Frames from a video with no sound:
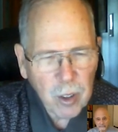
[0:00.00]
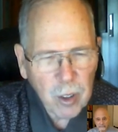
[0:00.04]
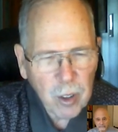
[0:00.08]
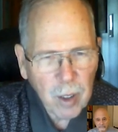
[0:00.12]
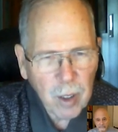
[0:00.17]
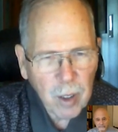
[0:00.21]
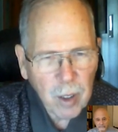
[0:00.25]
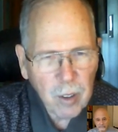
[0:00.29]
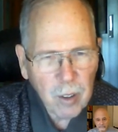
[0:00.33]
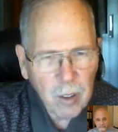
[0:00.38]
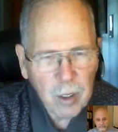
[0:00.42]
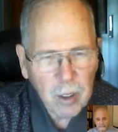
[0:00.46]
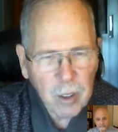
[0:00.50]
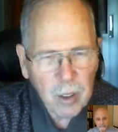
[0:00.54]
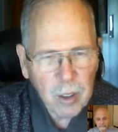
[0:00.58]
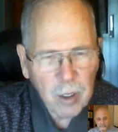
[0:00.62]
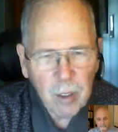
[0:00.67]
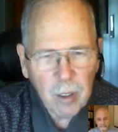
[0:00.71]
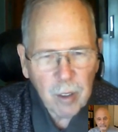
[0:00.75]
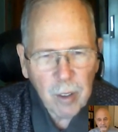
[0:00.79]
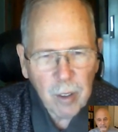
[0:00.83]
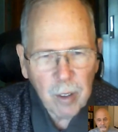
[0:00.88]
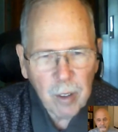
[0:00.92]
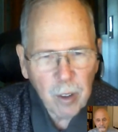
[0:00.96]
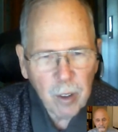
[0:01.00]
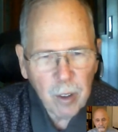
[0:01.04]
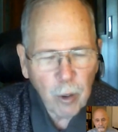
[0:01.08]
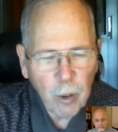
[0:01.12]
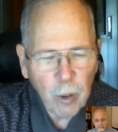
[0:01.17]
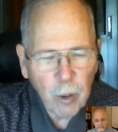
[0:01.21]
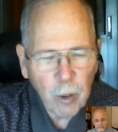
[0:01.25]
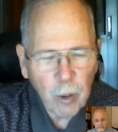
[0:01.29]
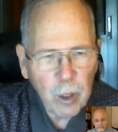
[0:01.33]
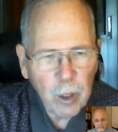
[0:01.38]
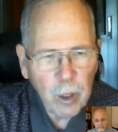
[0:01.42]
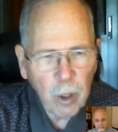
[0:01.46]
That is, the innovators are
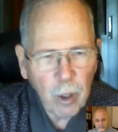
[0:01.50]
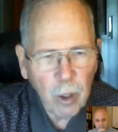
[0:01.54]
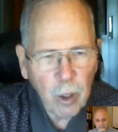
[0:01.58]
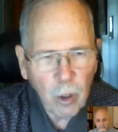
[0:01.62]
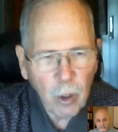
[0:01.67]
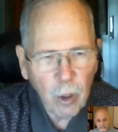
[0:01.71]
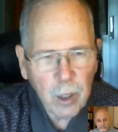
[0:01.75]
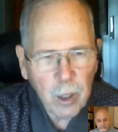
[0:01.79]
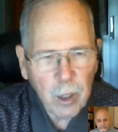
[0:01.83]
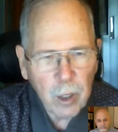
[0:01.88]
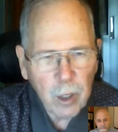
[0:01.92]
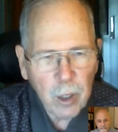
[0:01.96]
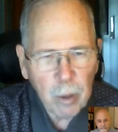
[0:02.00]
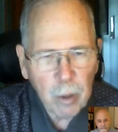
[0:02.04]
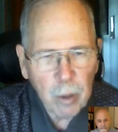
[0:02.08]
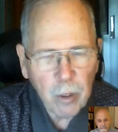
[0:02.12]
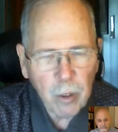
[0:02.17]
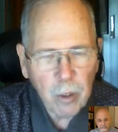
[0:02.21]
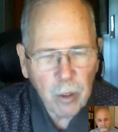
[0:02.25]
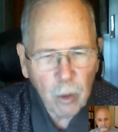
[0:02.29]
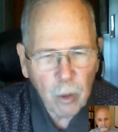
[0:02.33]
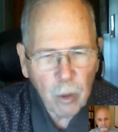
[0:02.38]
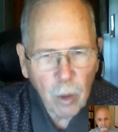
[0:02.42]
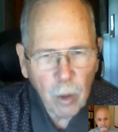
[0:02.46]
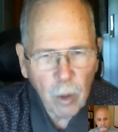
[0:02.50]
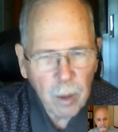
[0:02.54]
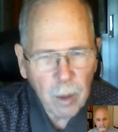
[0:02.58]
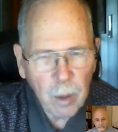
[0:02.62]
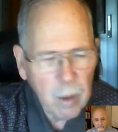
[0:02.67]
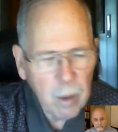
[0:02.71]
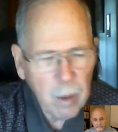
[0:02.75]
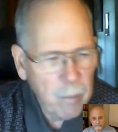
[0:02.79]
free to look any place they want.